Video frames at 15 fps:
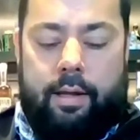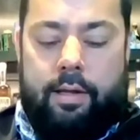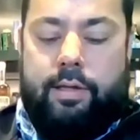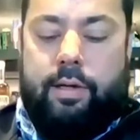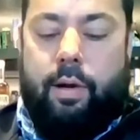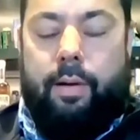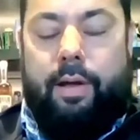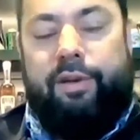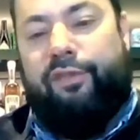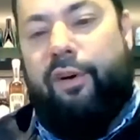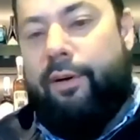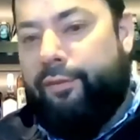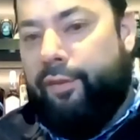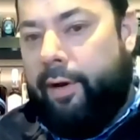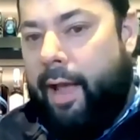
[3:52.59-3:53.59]
So it's
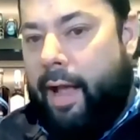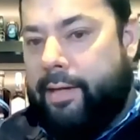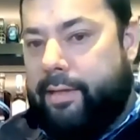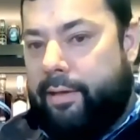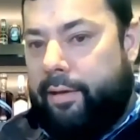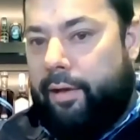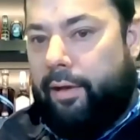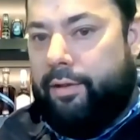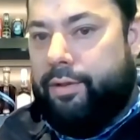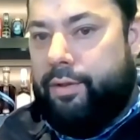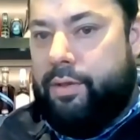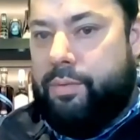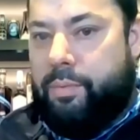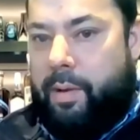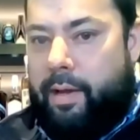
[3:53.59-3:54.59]
fun for cocktail culture
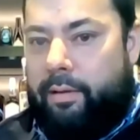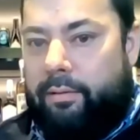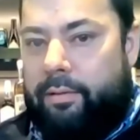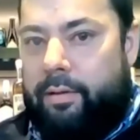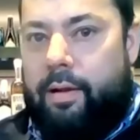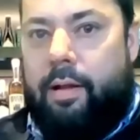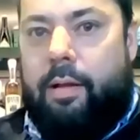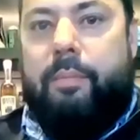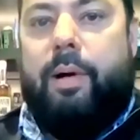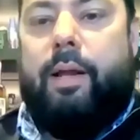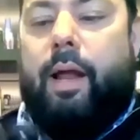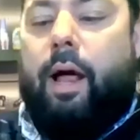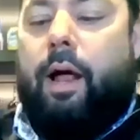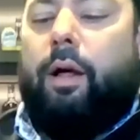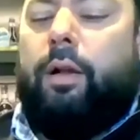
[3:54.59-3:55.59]
as well, but
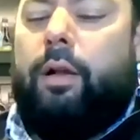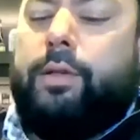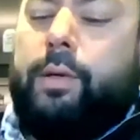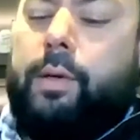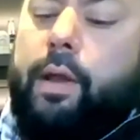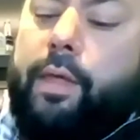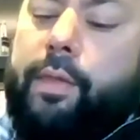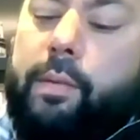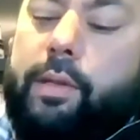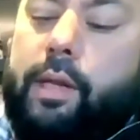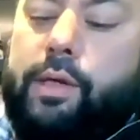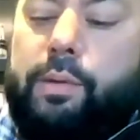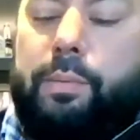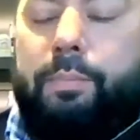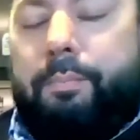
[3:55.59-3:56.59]
also another one
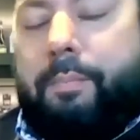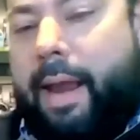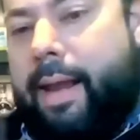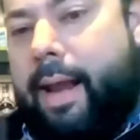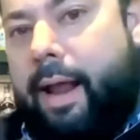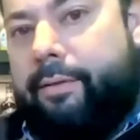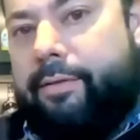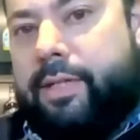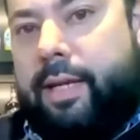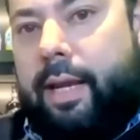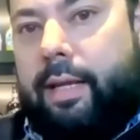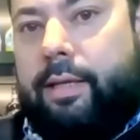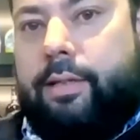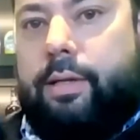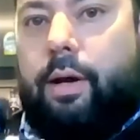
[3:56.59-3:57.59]
that you may not have
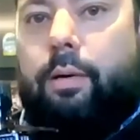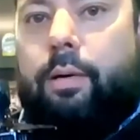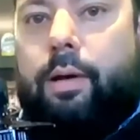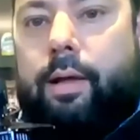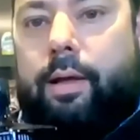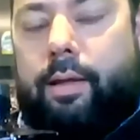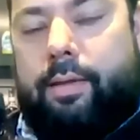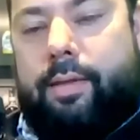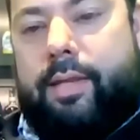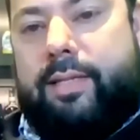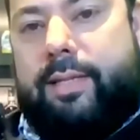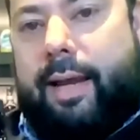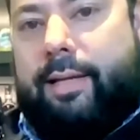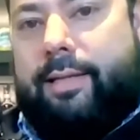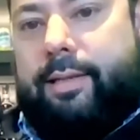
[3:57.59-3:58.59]
seen. So the
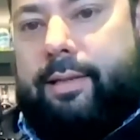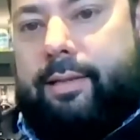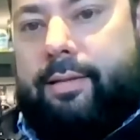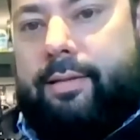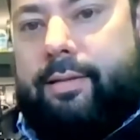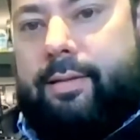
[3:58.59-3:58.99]
Sexton.